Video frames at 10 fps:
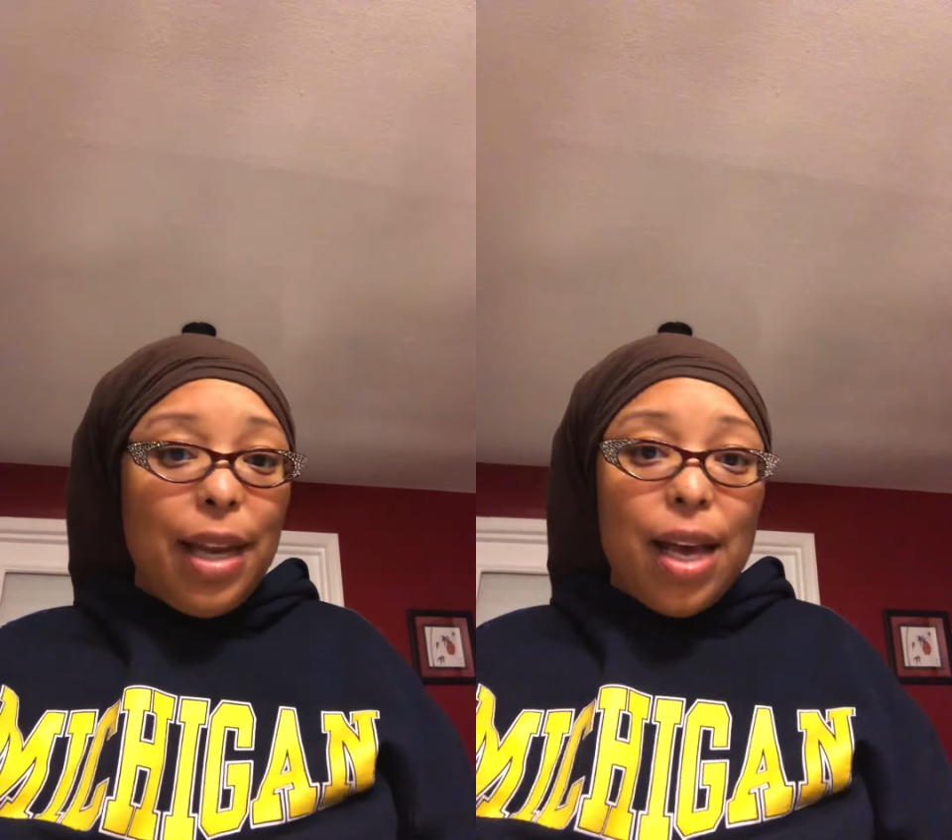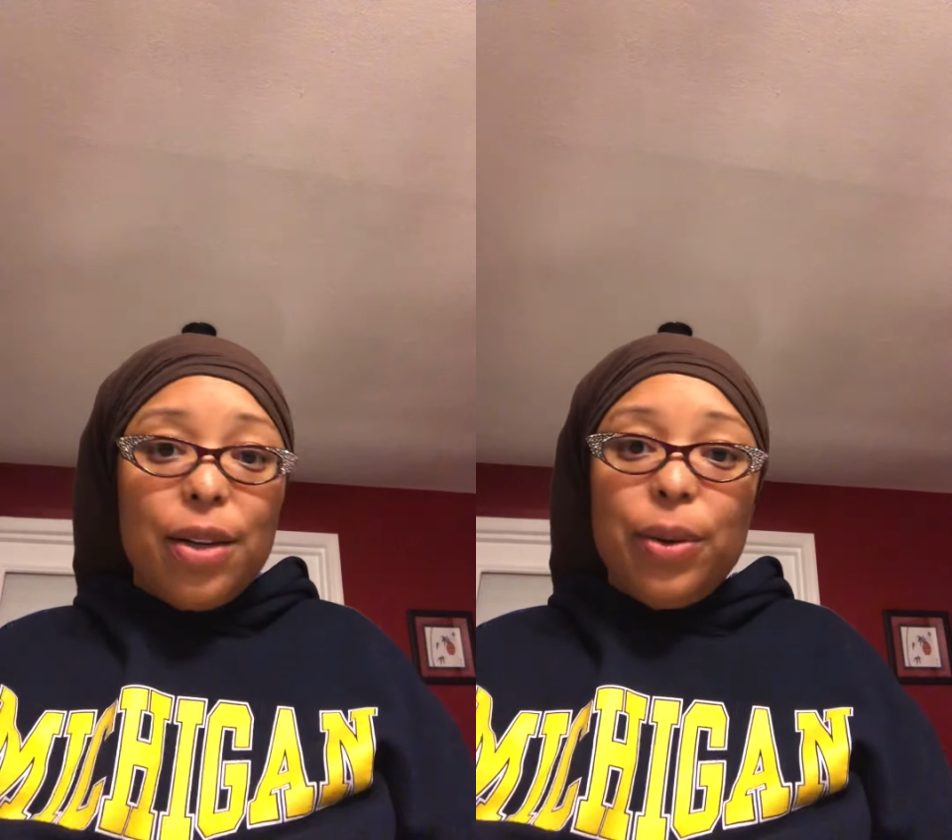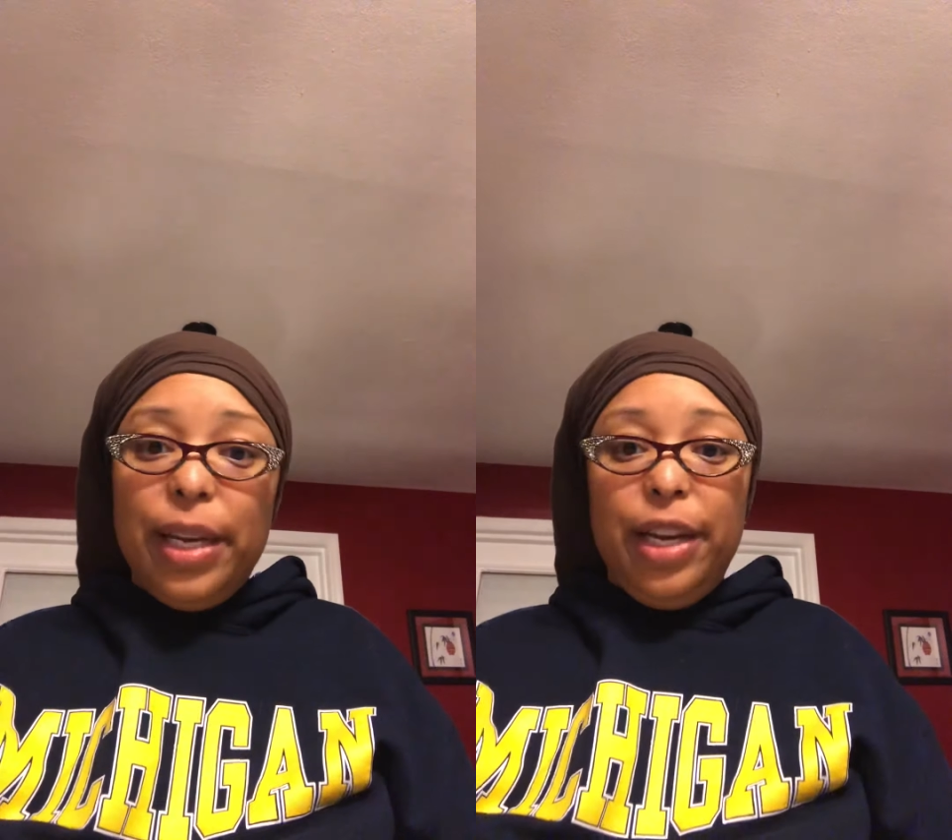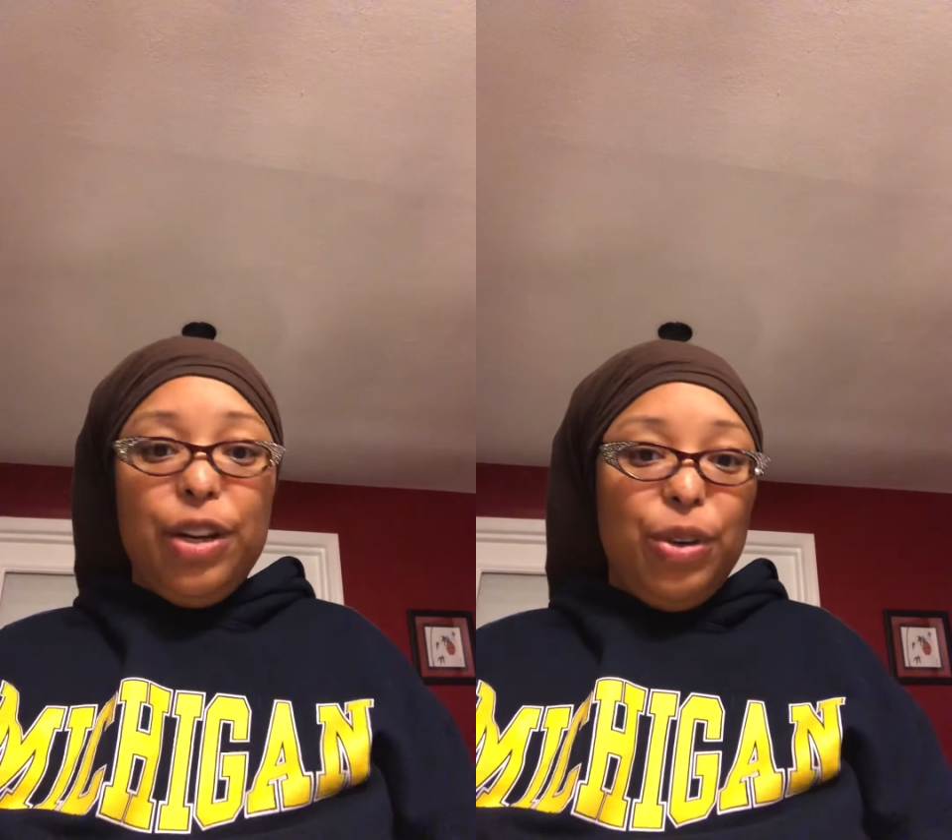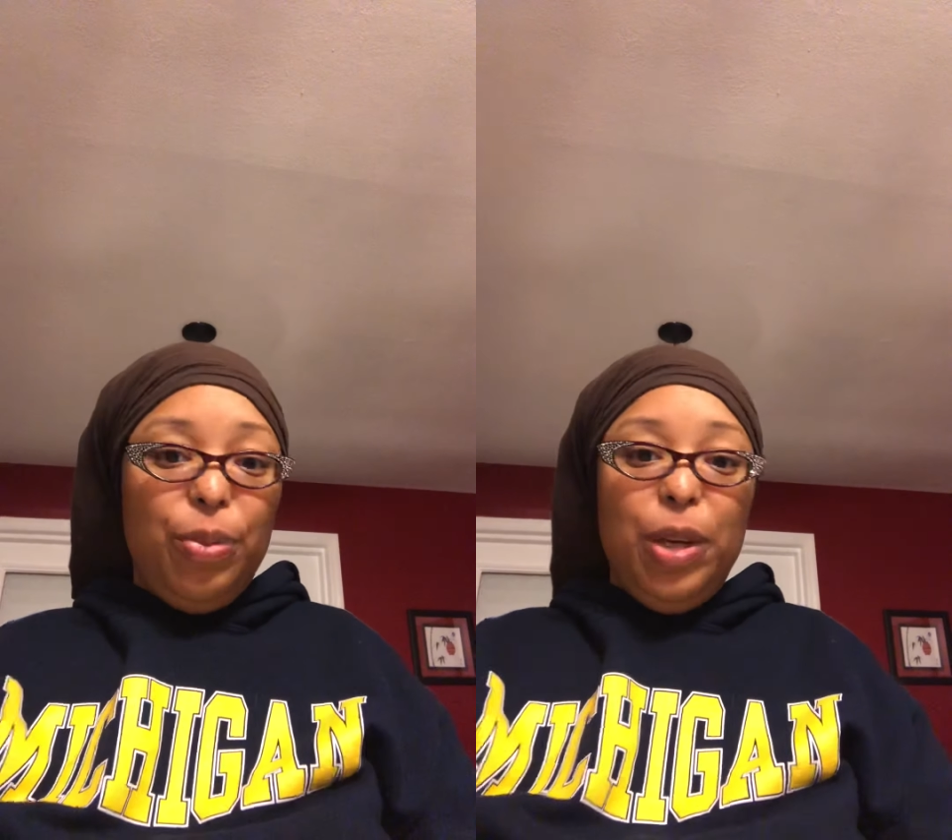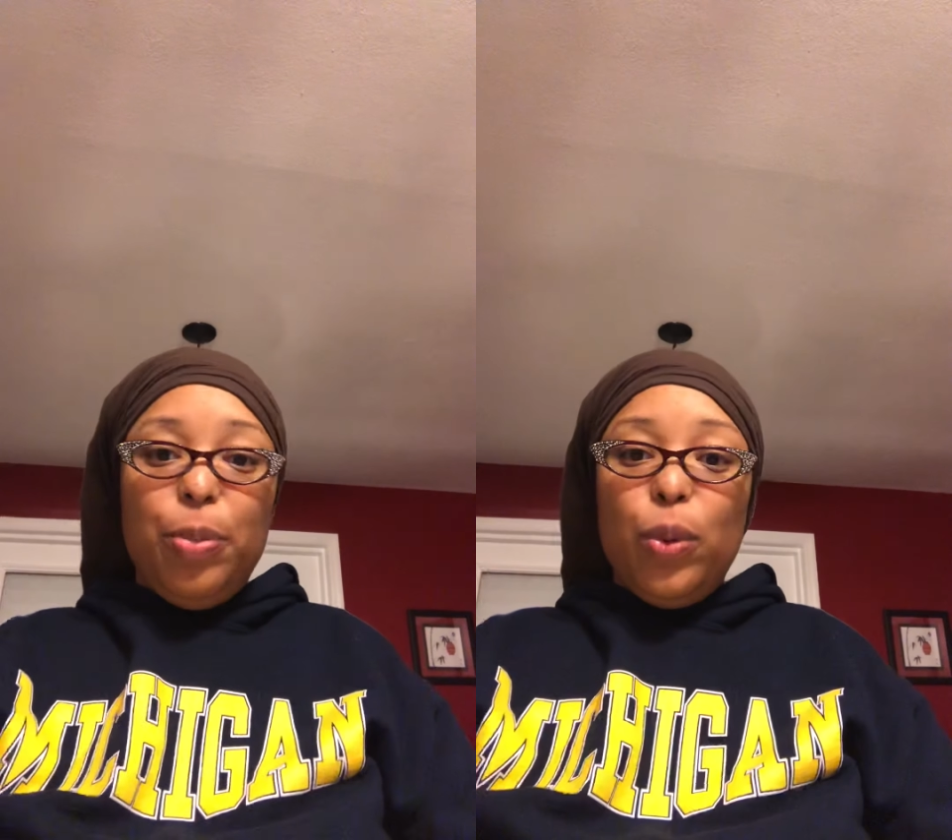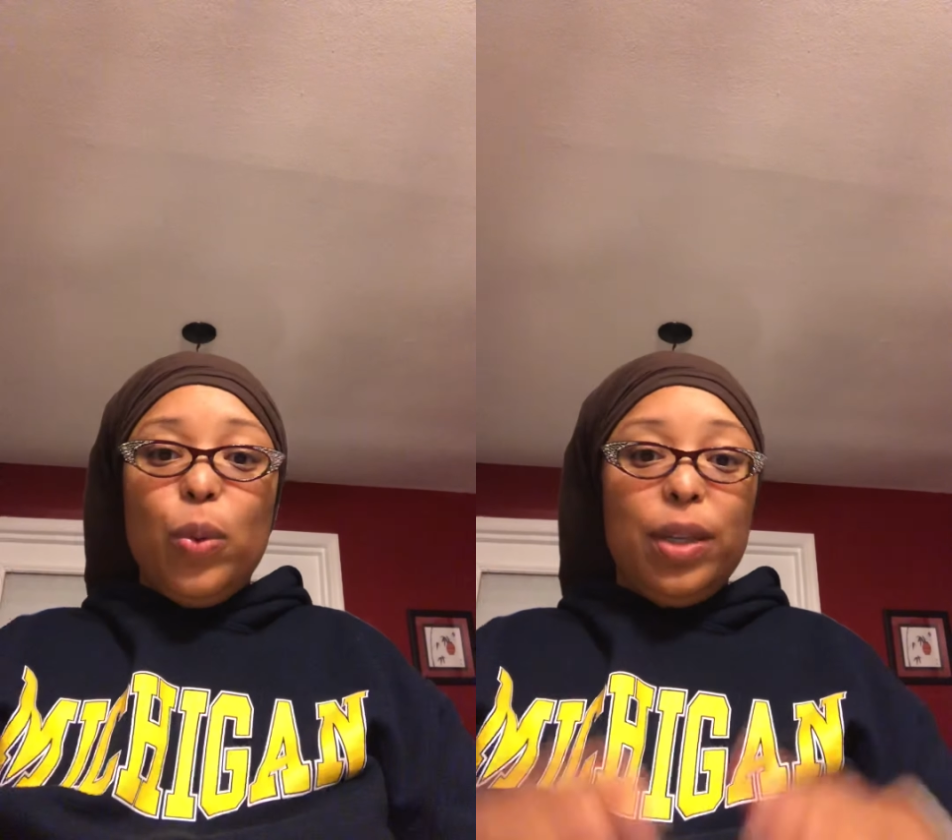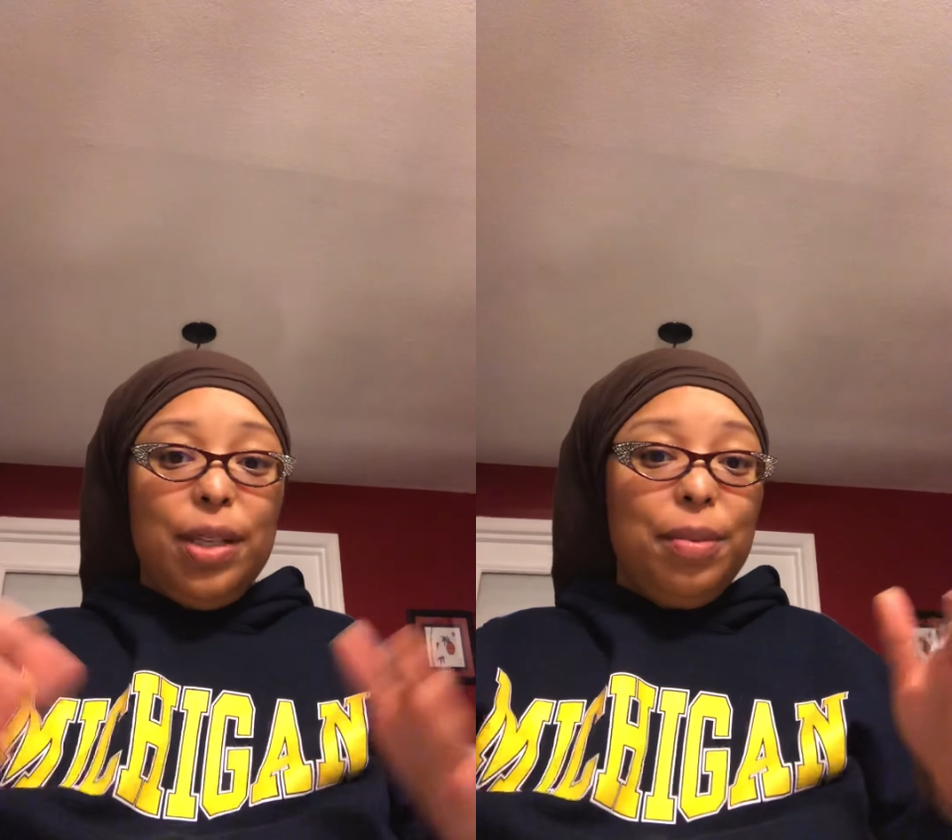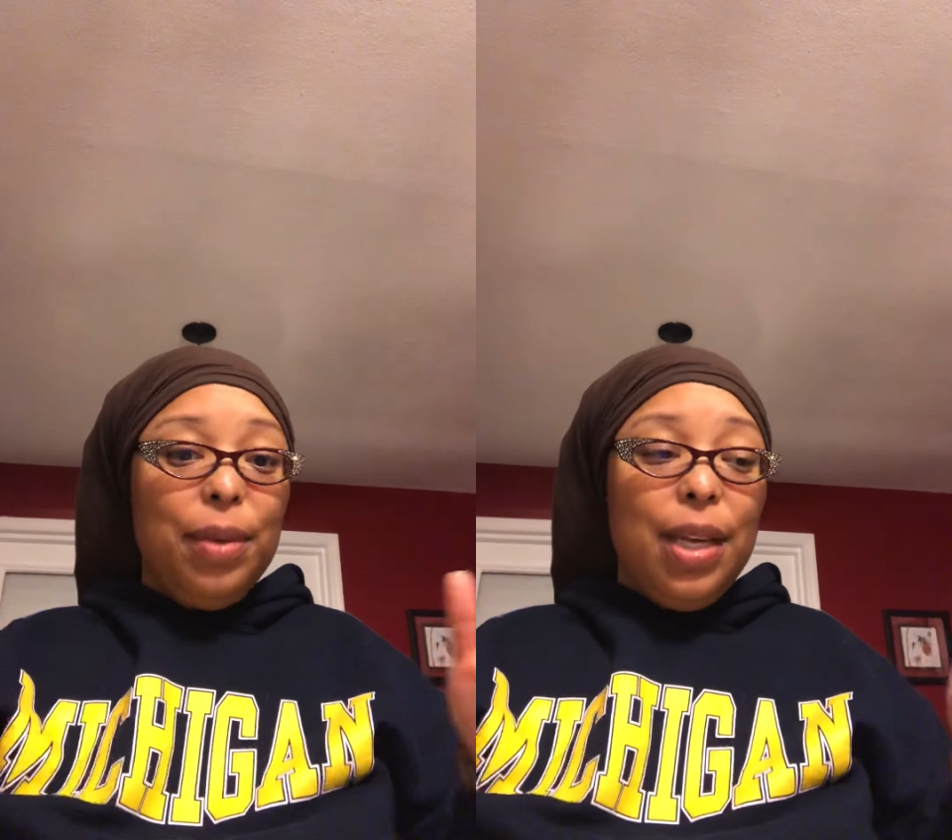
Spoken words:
I don't care if people want to